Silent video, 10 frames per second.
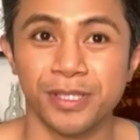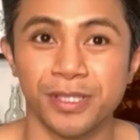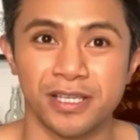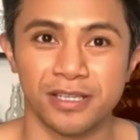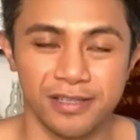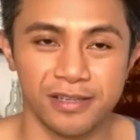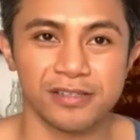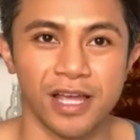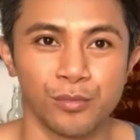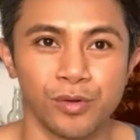10 years,
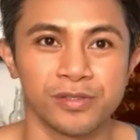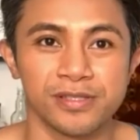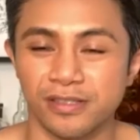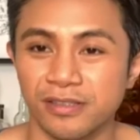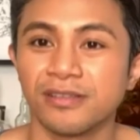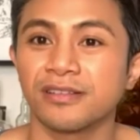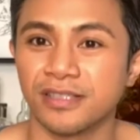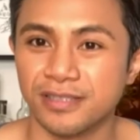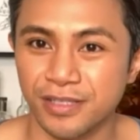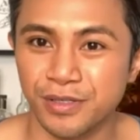I will still
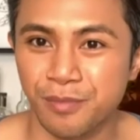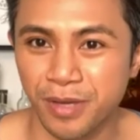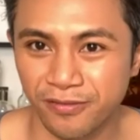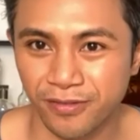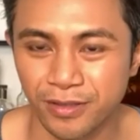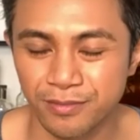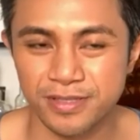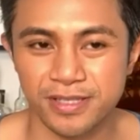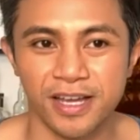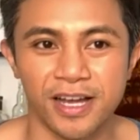continue to make
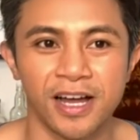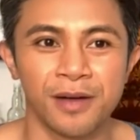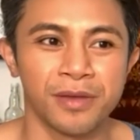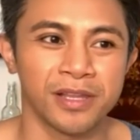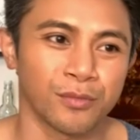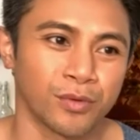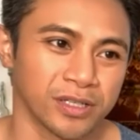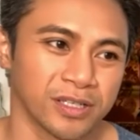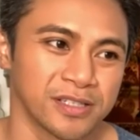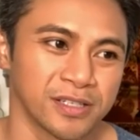films, and I want to
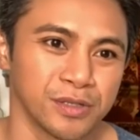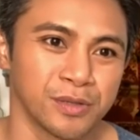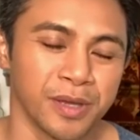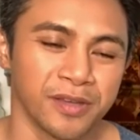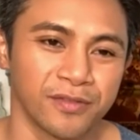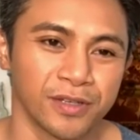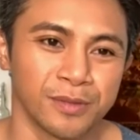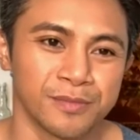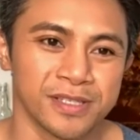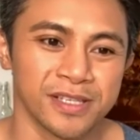continue to make
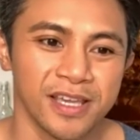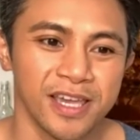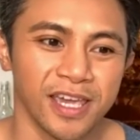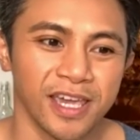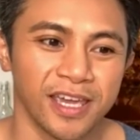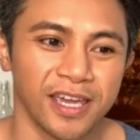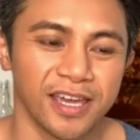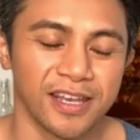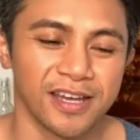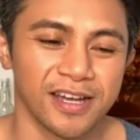films
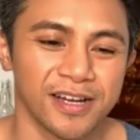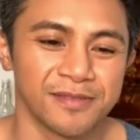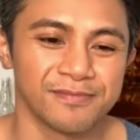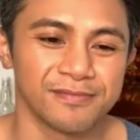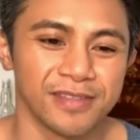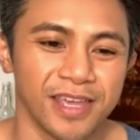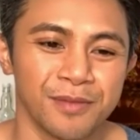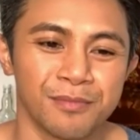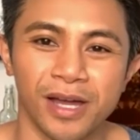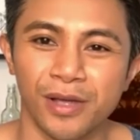in
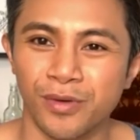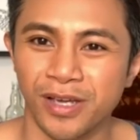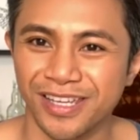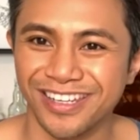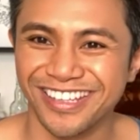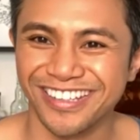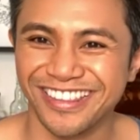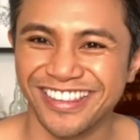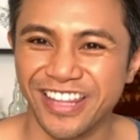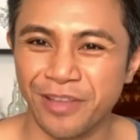my way,
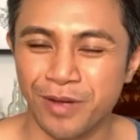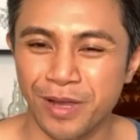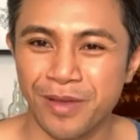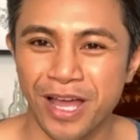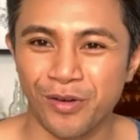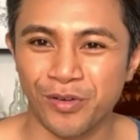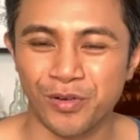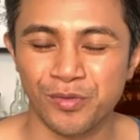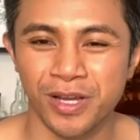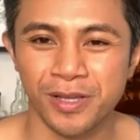in my power,
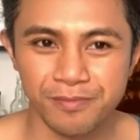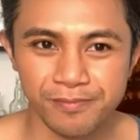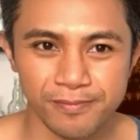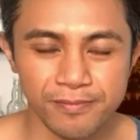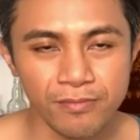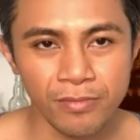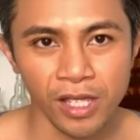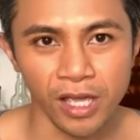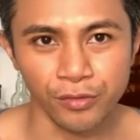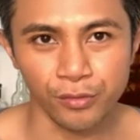right?
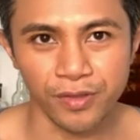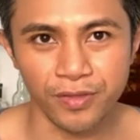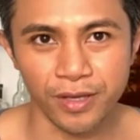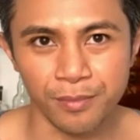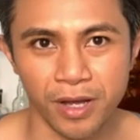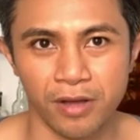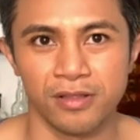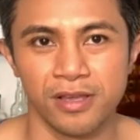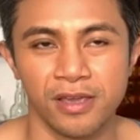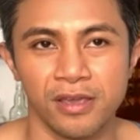And the great thing about
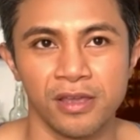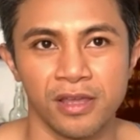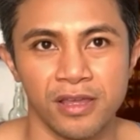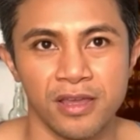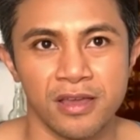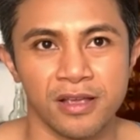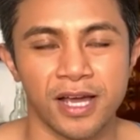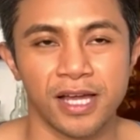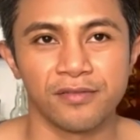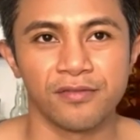
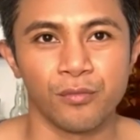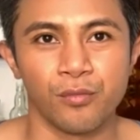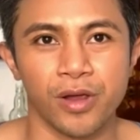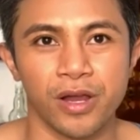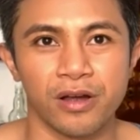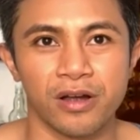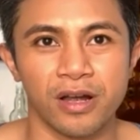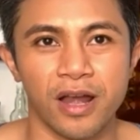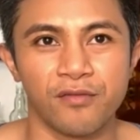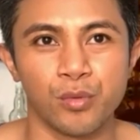kind of where
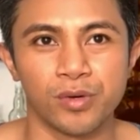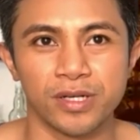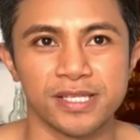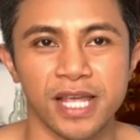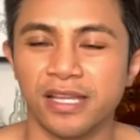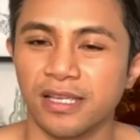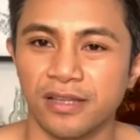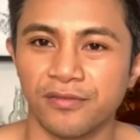everyone is heading in